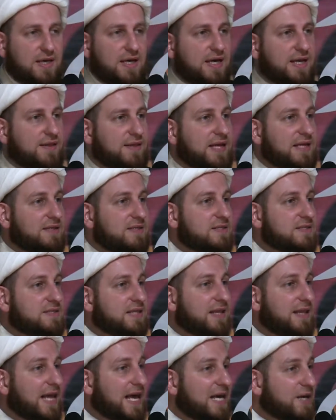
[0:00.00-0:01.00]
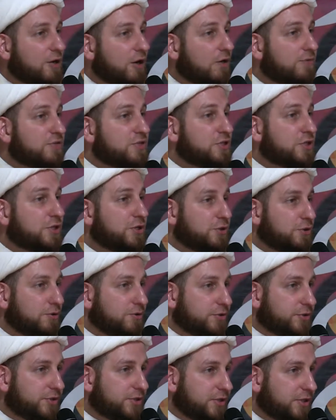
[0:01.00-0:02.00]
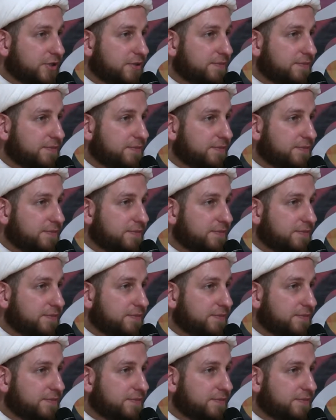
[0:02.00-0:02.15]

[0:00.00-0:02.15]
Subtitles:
and that is the lack of security.